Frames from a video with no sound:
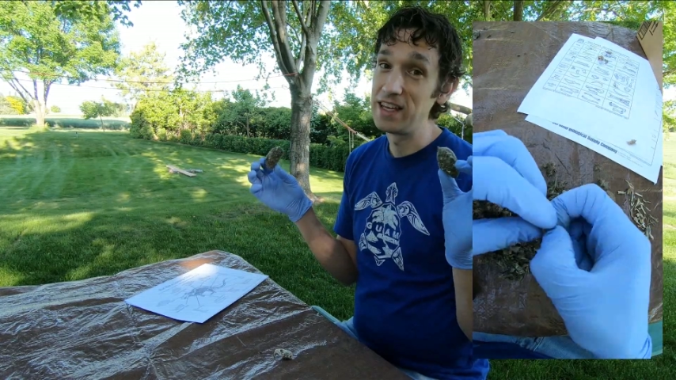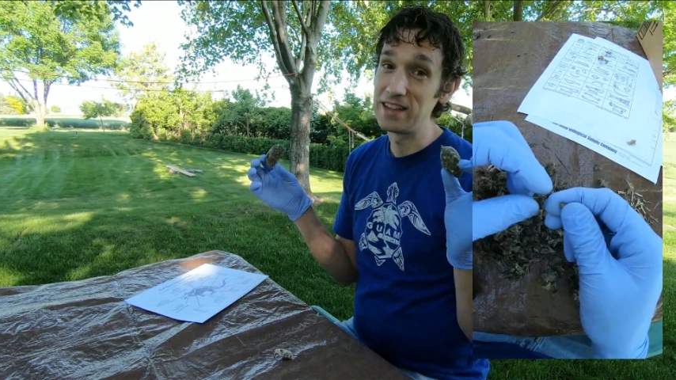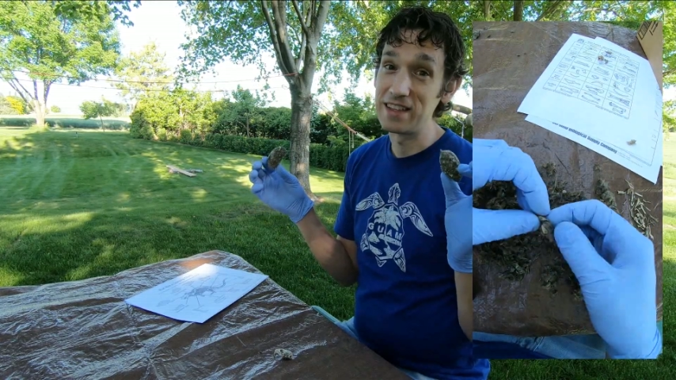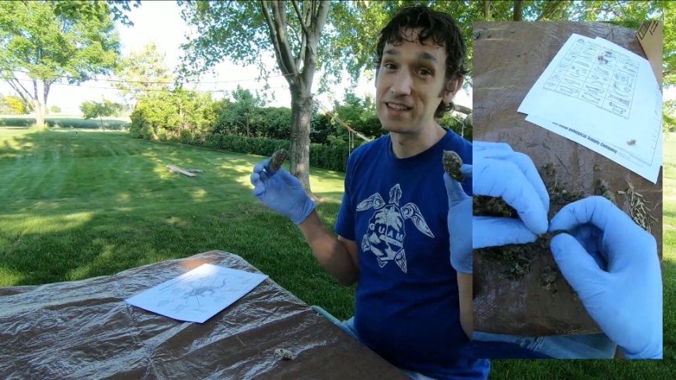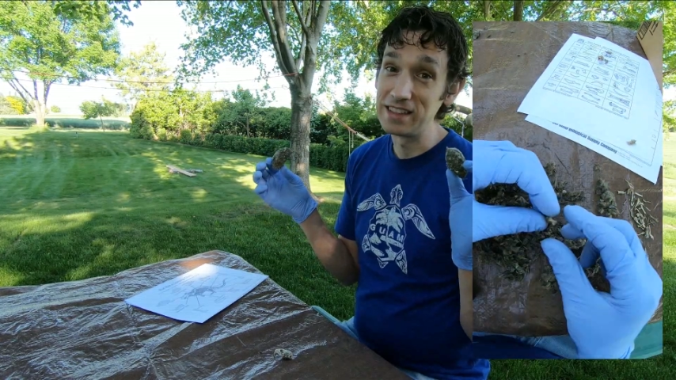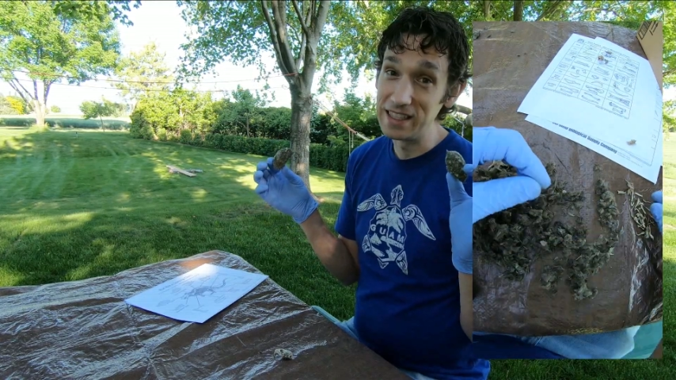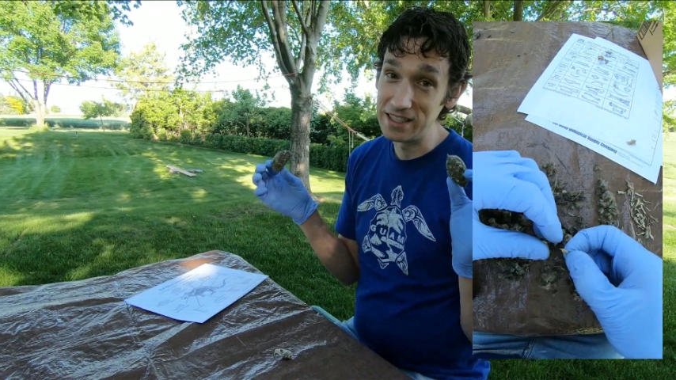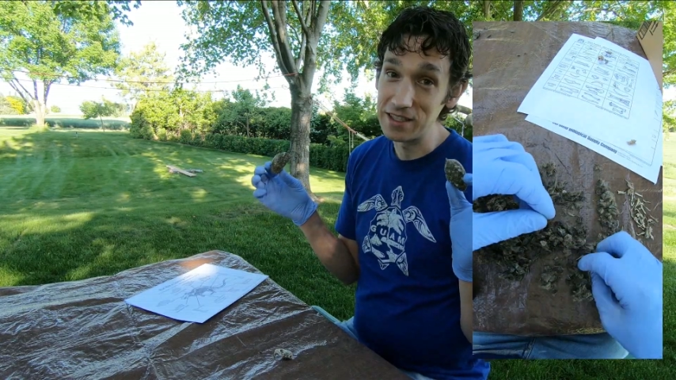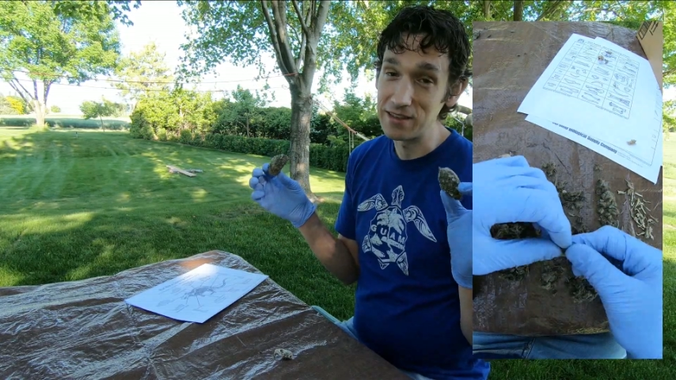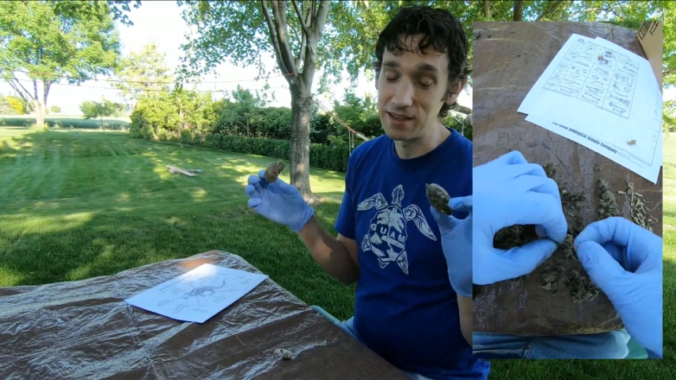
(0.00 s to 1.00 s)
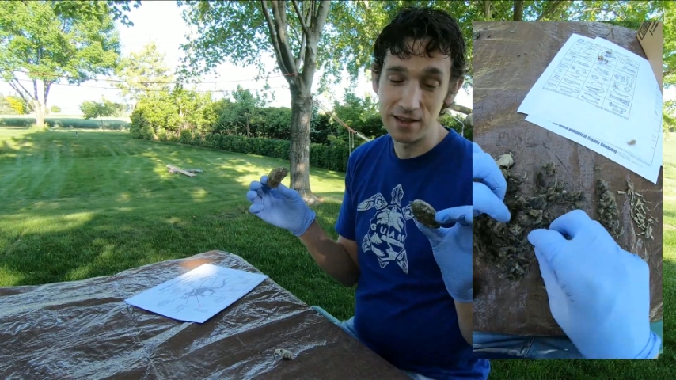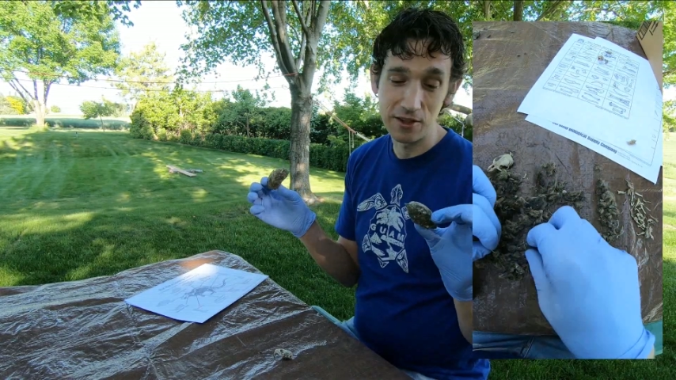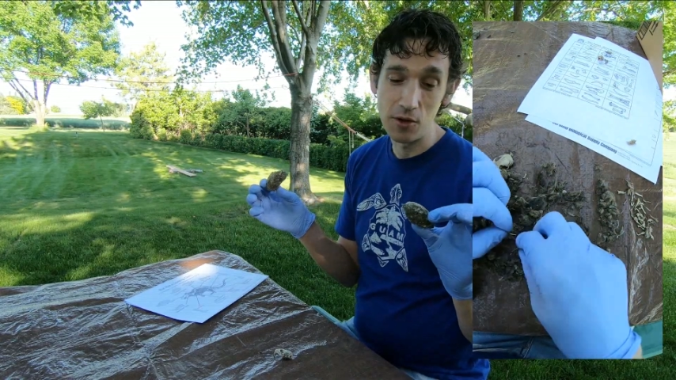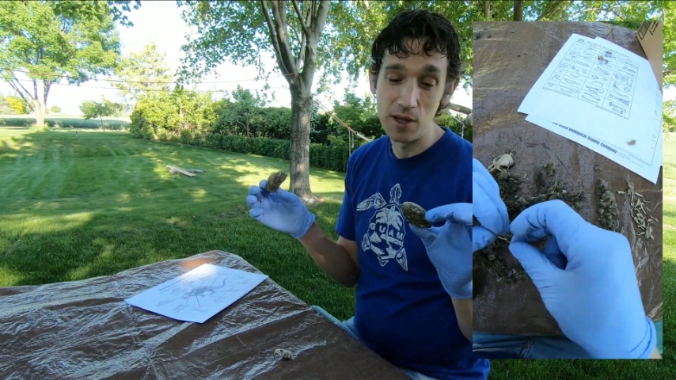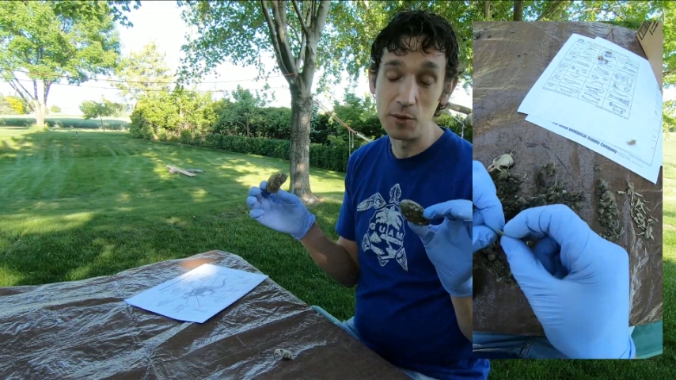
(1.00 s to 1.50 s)
thinks it's delicious, and
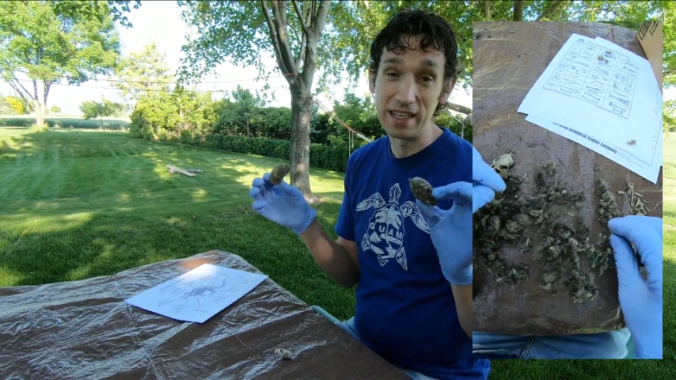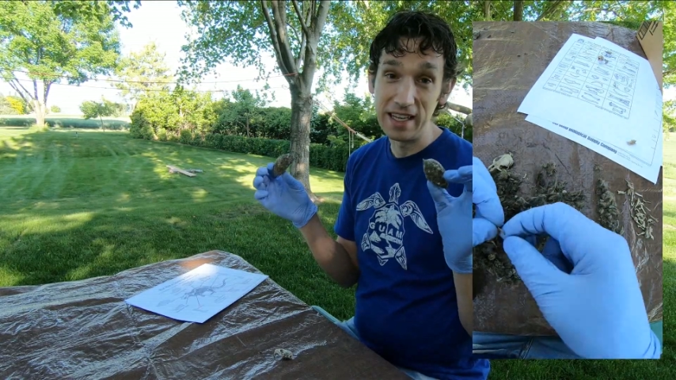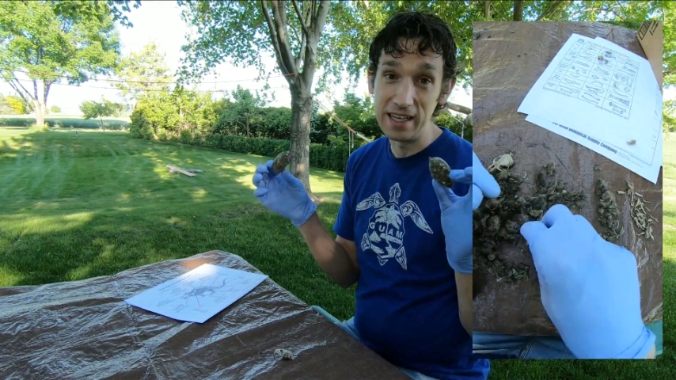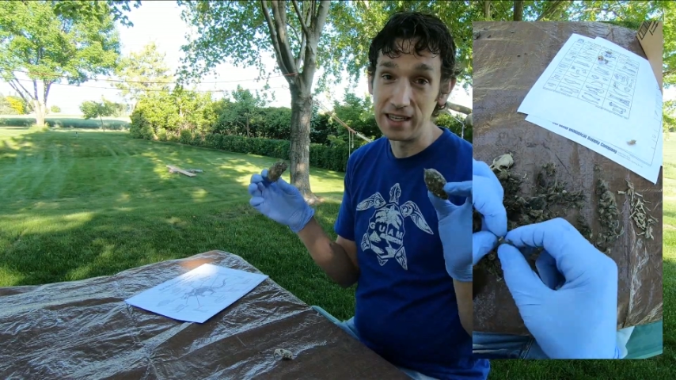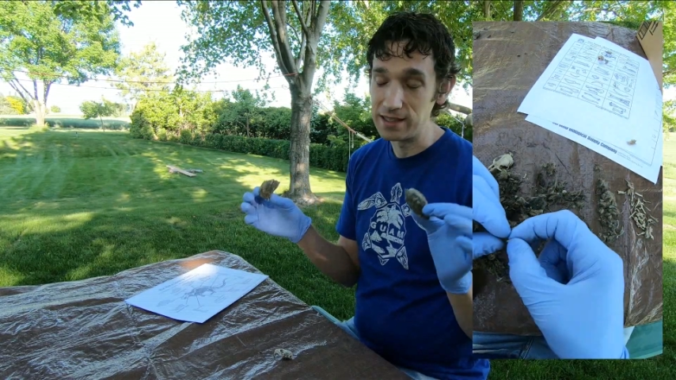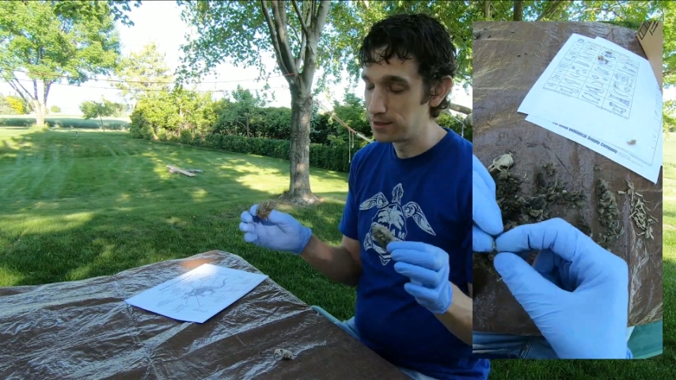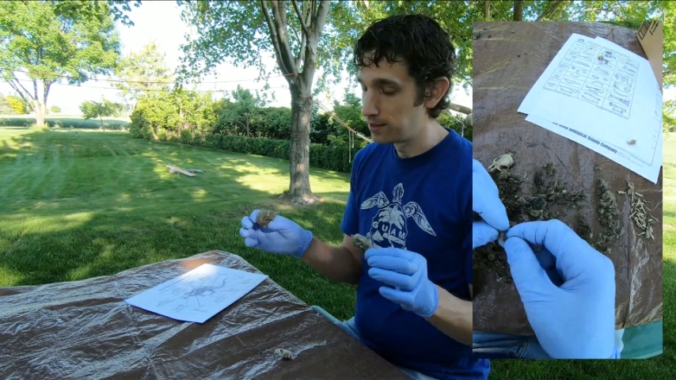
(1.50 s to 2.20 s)
so it will eat it.